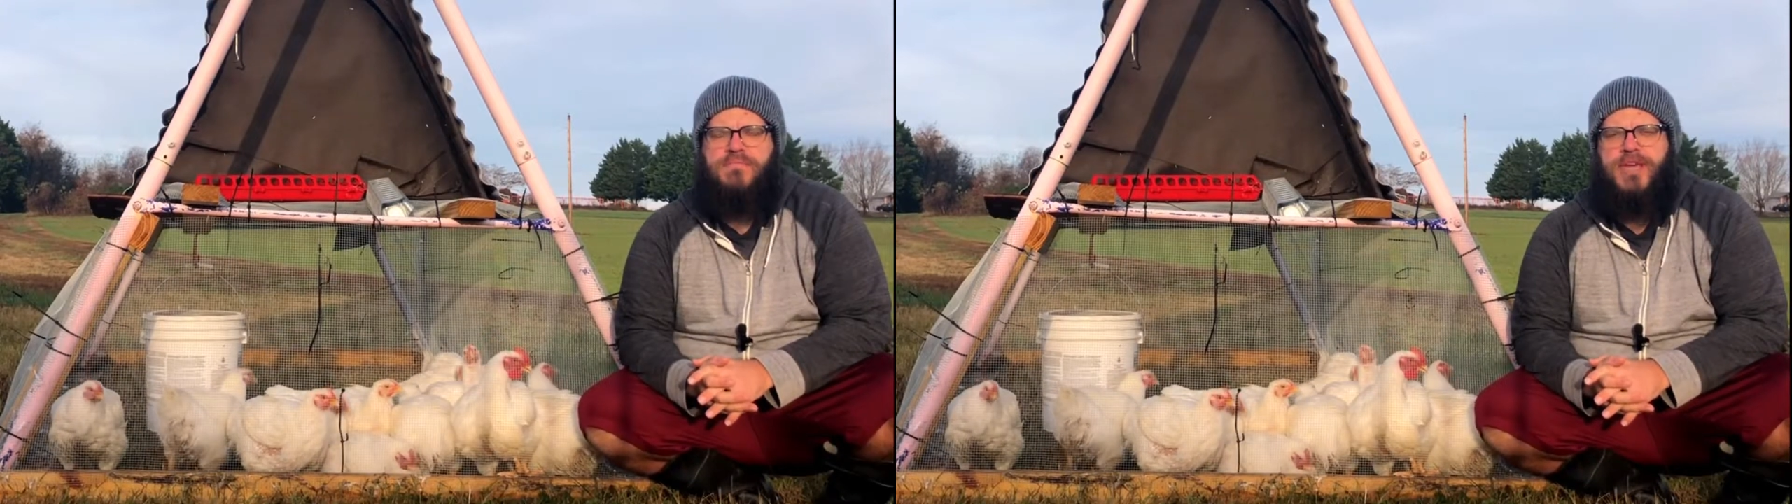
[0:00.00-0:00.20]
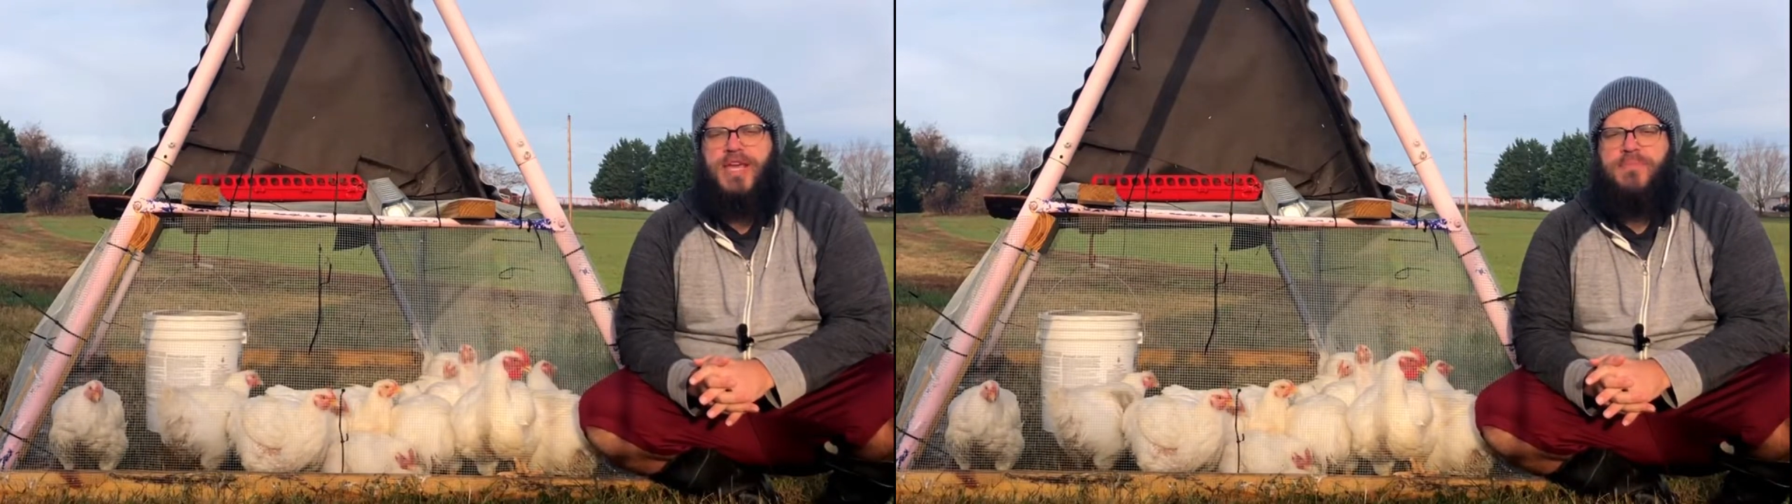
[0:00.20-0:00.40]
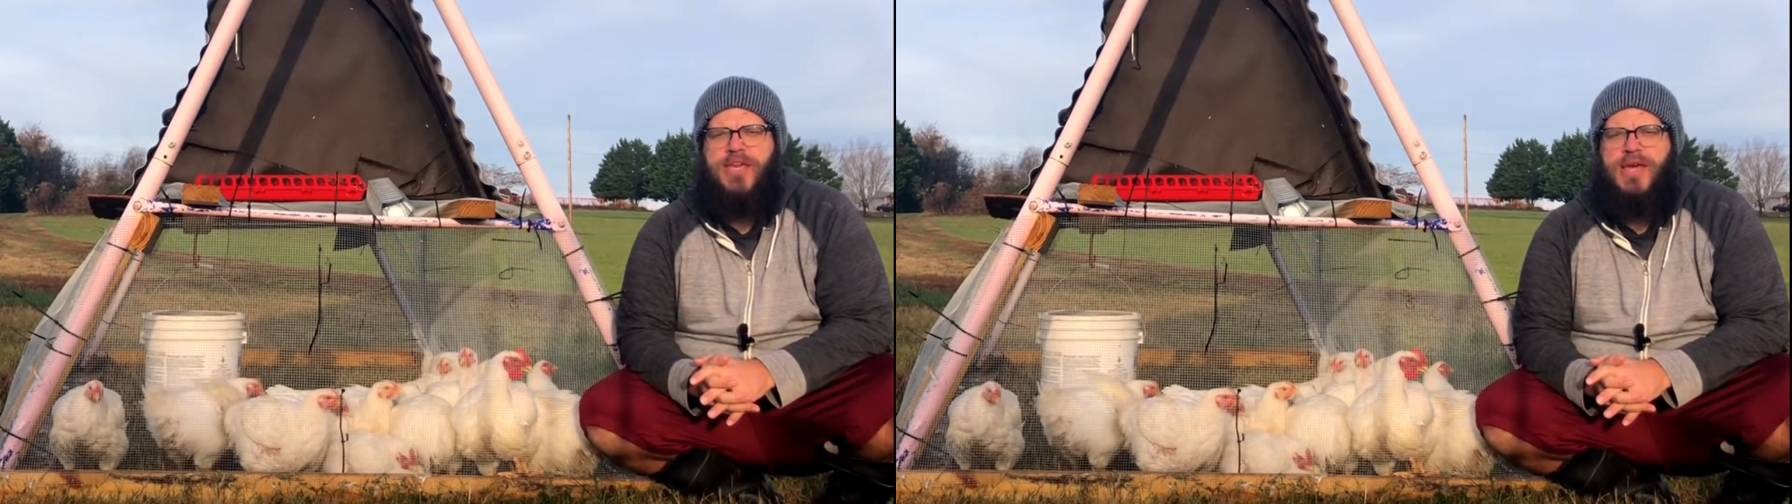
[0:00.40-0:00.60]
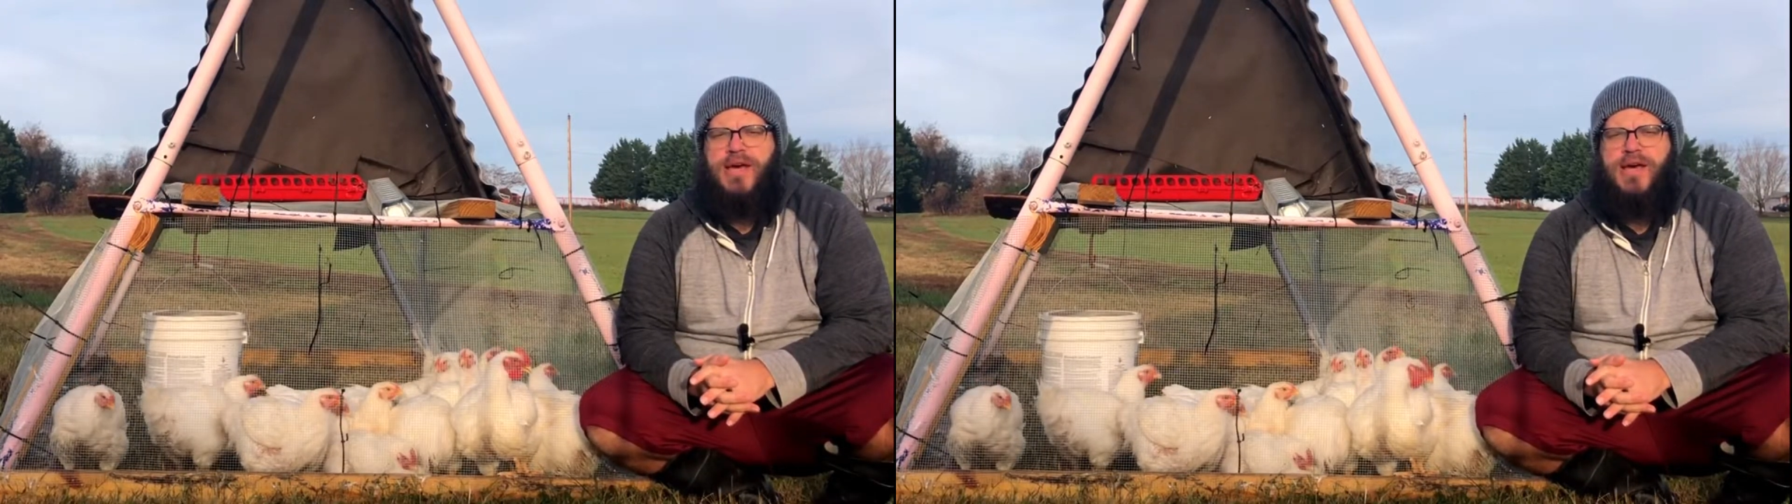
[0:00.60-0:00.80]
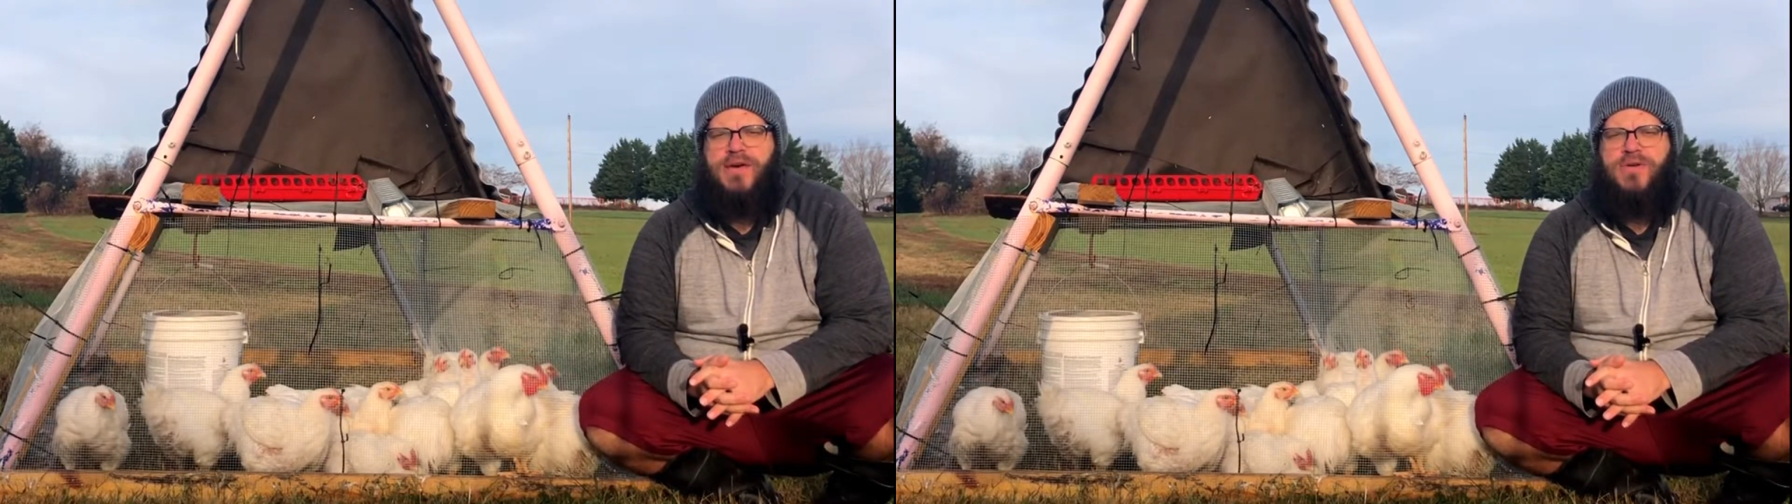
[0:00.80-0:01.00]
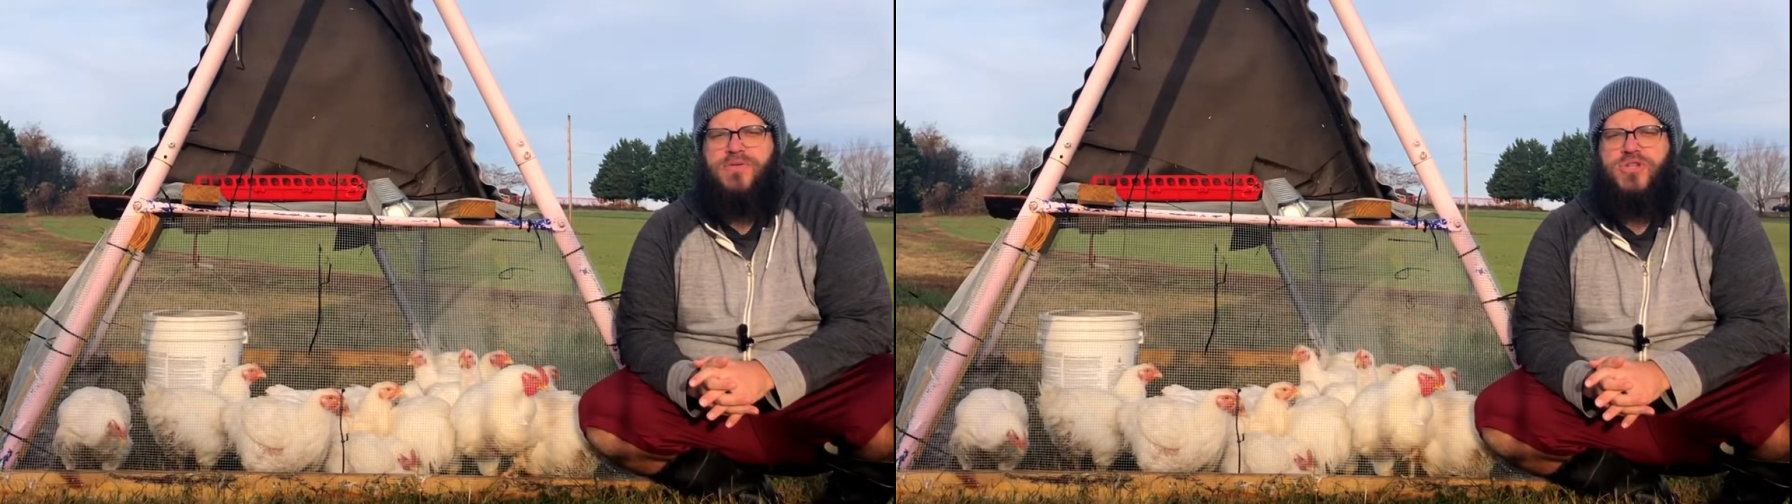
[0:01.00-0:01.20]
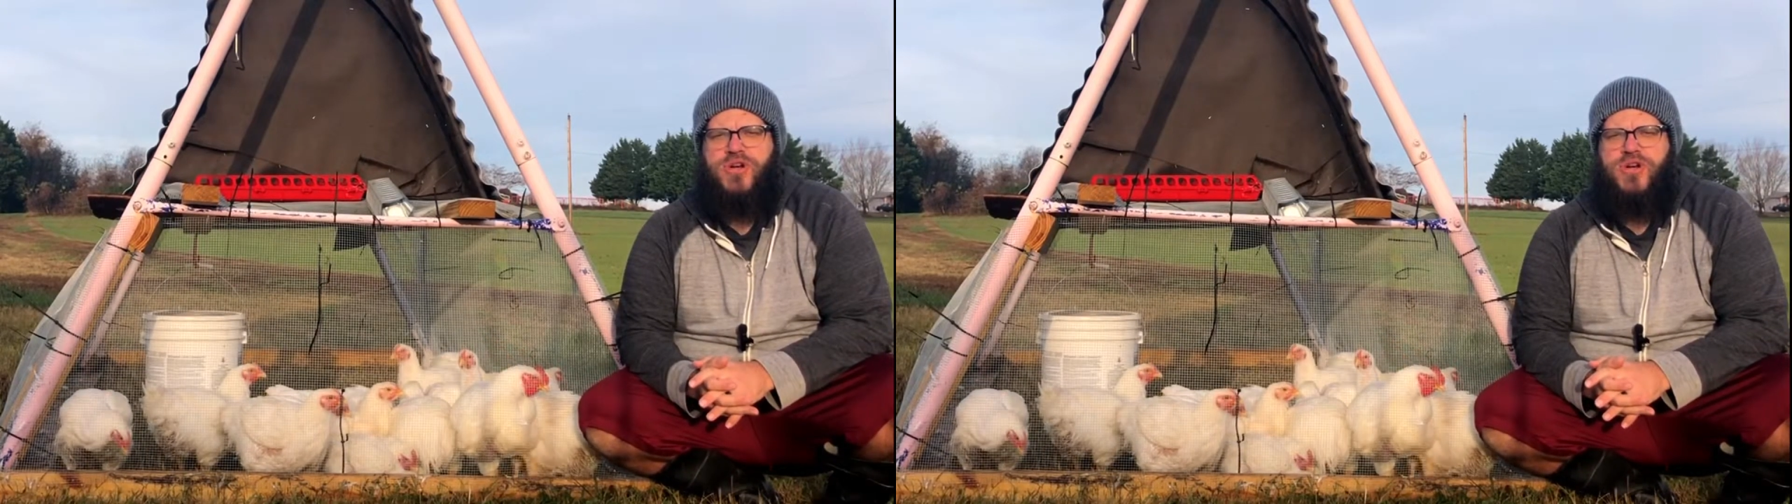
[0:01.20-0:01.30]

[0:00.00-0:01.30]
maybe I'll